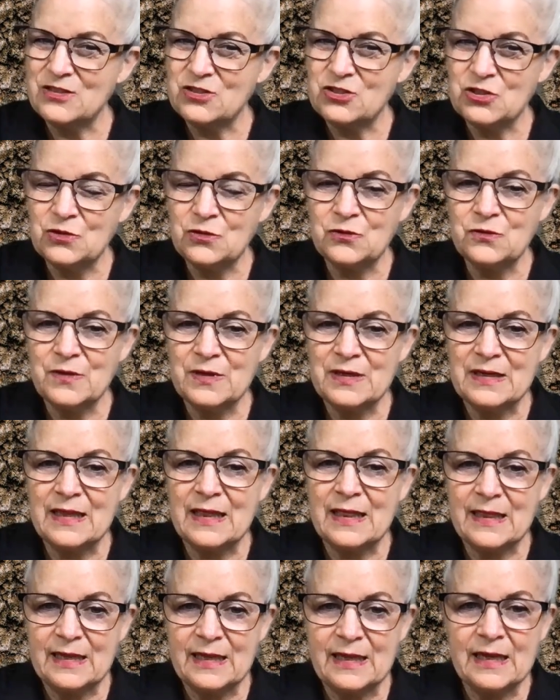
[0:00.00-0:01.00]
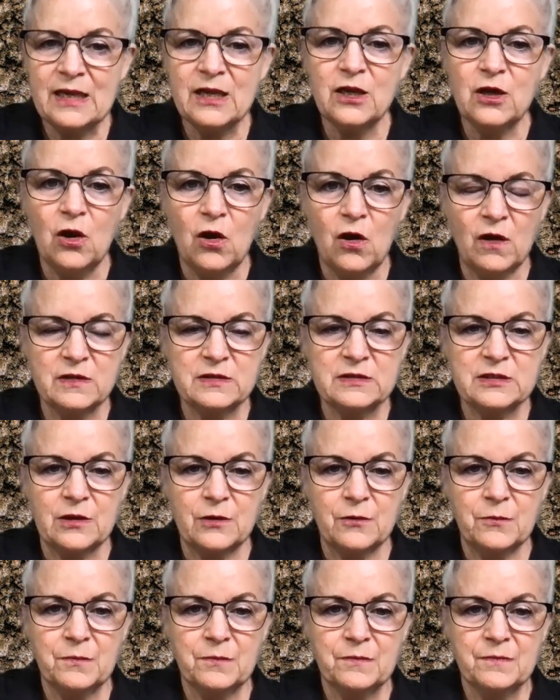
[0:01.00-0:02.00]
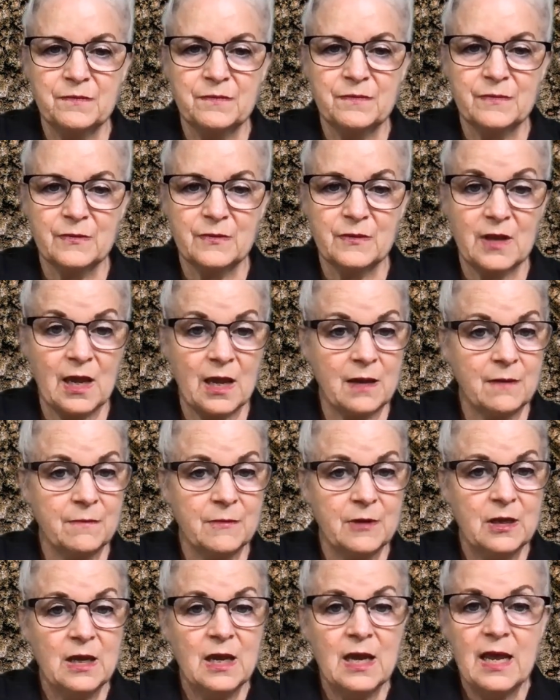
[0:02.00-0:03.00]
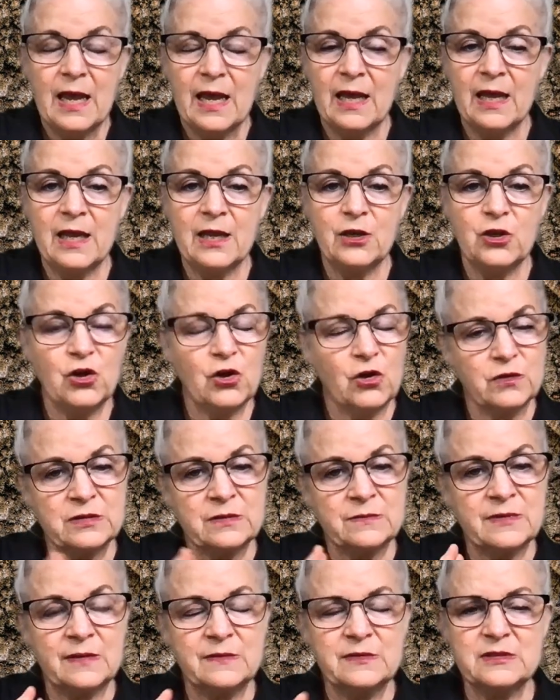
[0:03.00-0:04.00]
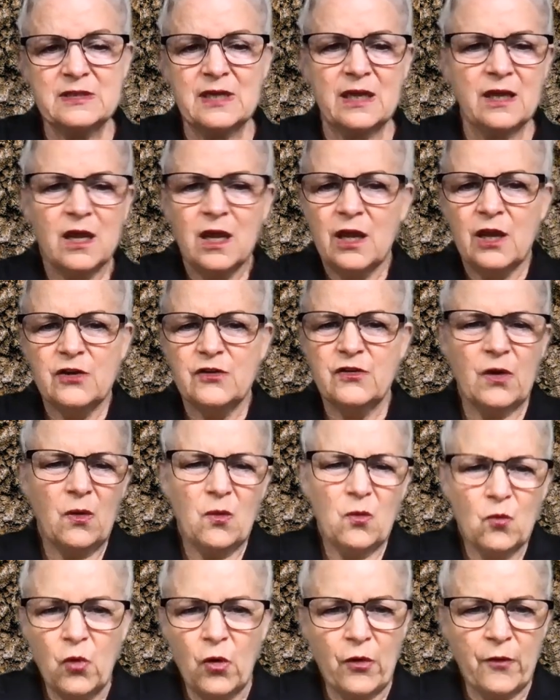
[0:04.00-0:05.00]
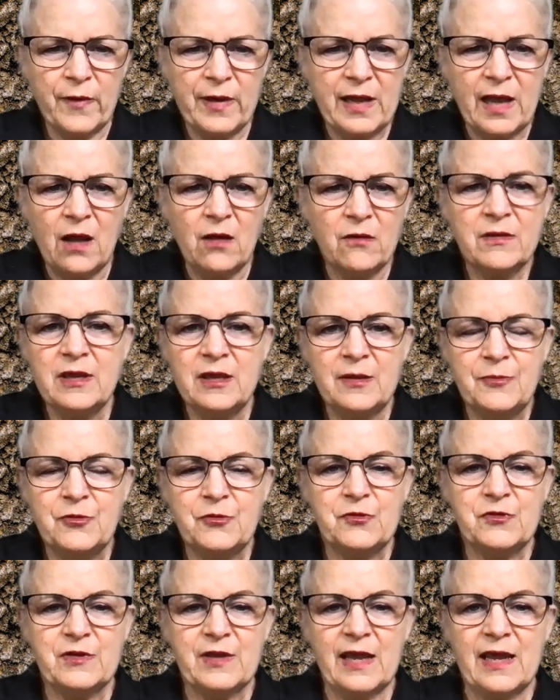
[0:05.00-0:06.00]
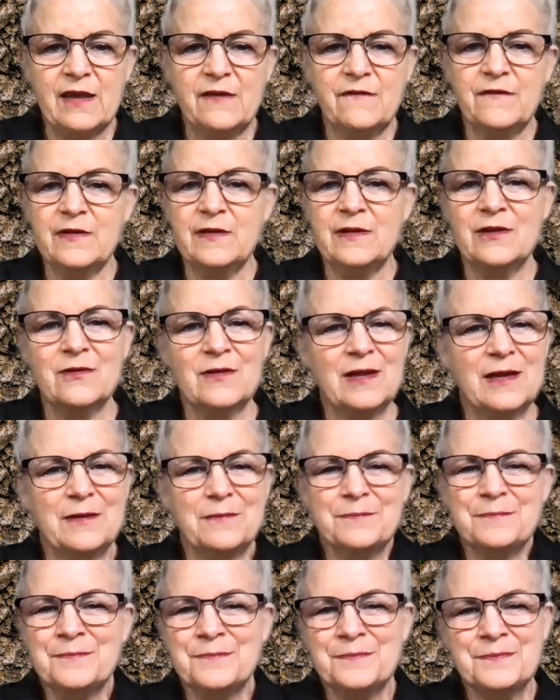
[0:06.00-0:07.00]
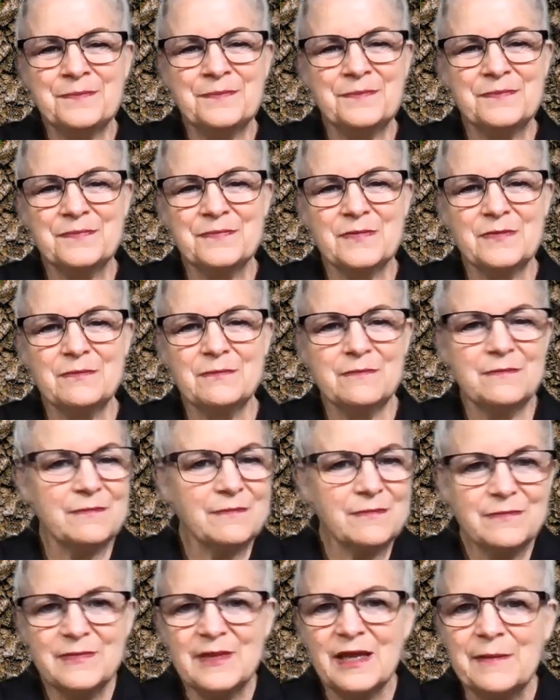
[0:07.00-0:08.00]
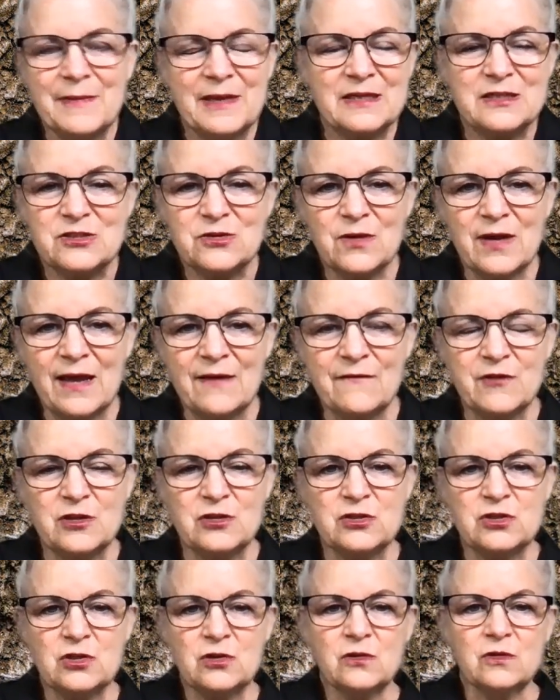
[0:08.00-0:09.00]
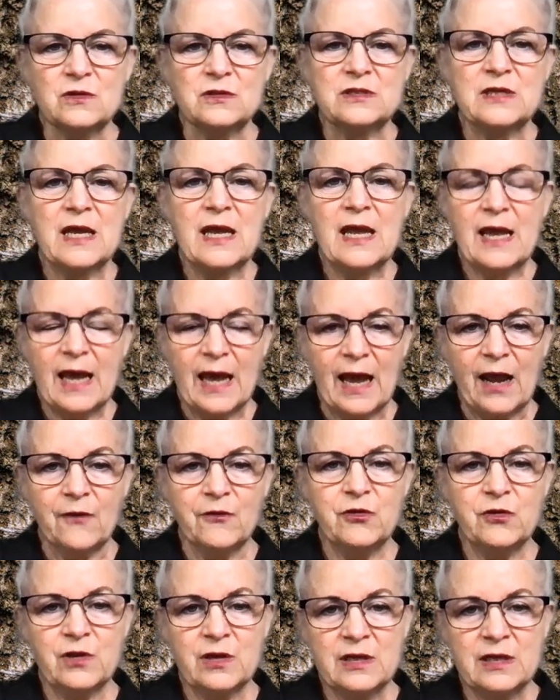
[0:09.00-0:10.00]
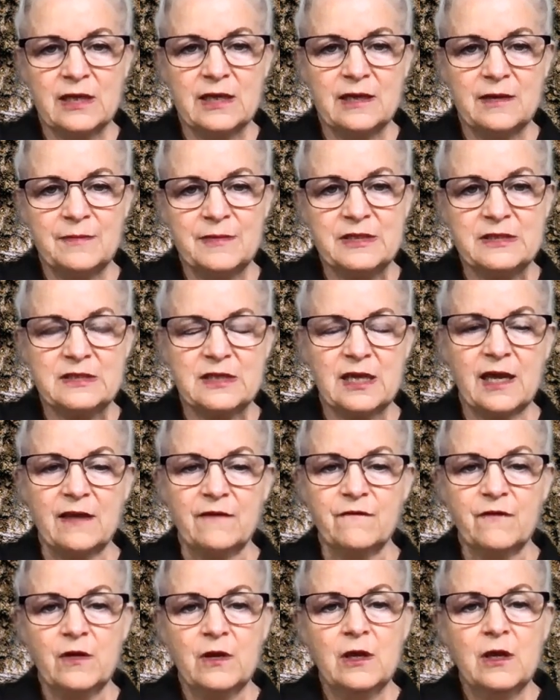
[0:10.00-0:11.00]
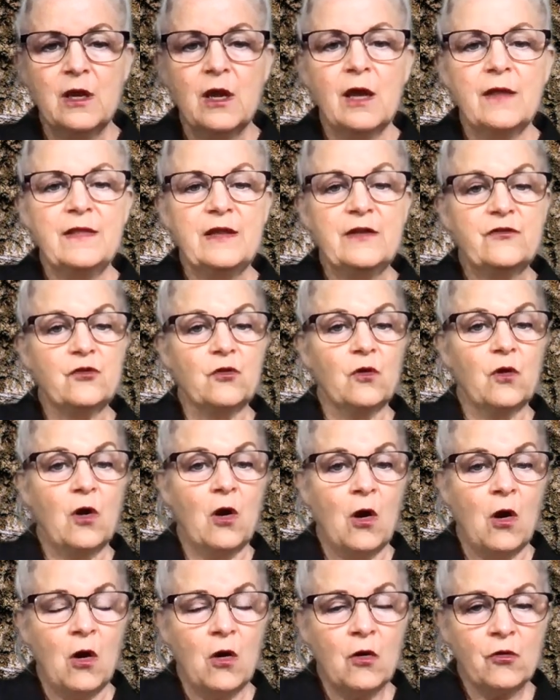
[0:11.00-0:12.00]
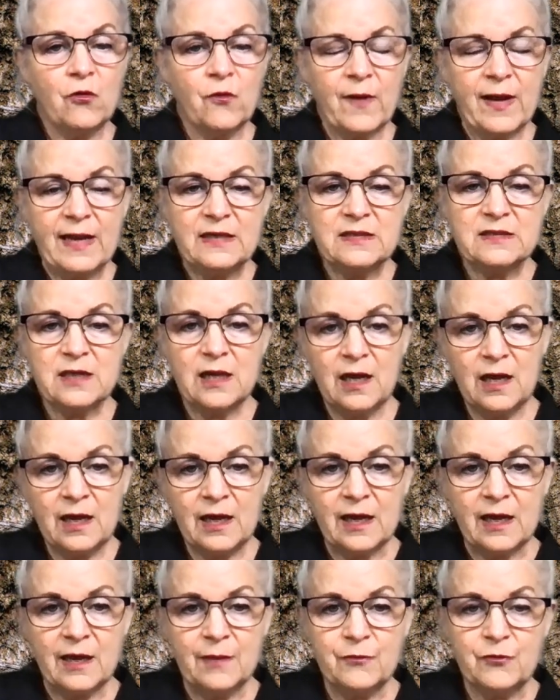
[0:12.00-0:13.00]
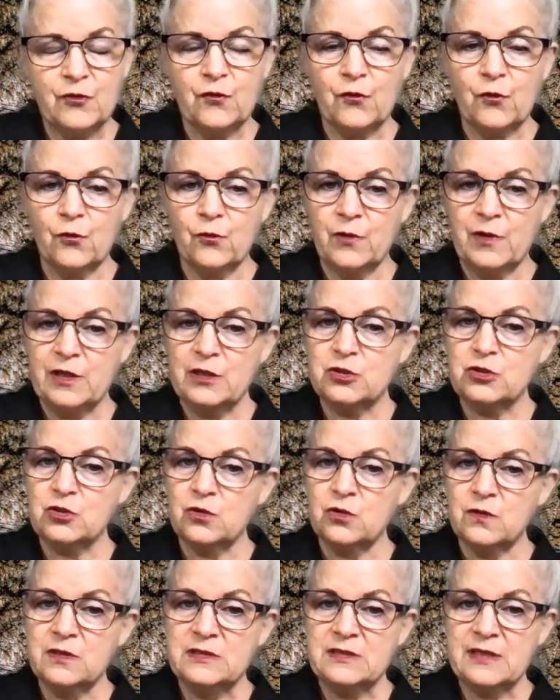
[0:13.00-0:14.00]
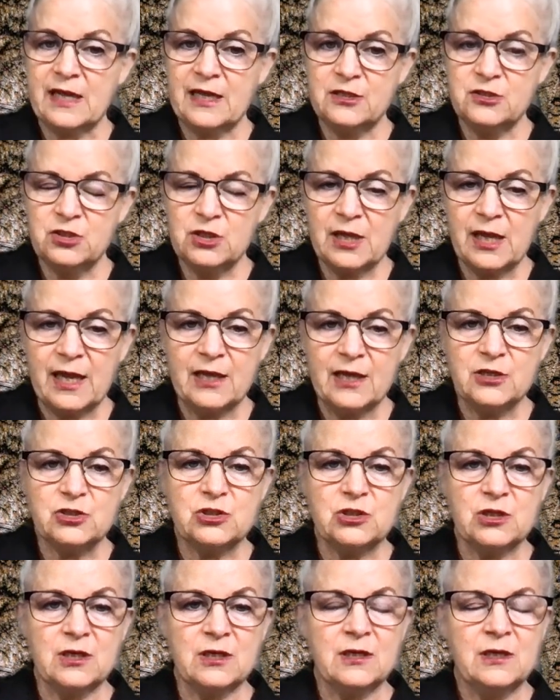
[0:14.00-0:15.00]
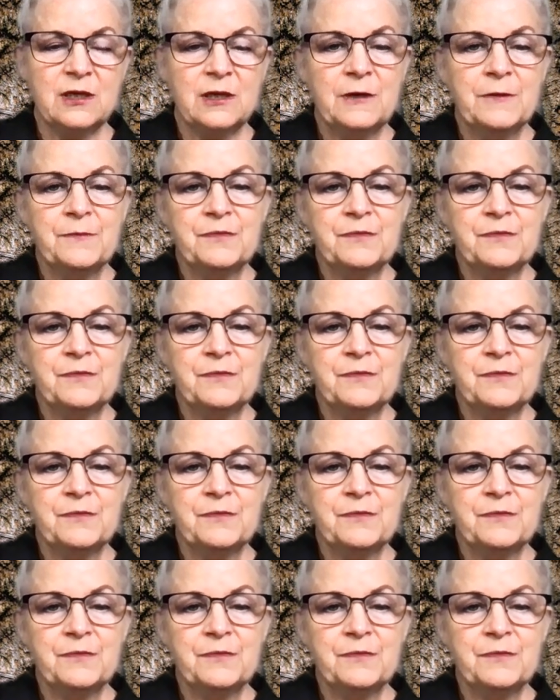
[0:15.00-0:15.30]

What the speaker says: children think also. Okay. And, you know, sometimes it's like, don't worry, I'll keep you safe. And they're like, they may still have concerns. How are you going to keep me safe? These are all great times for reassurance, education,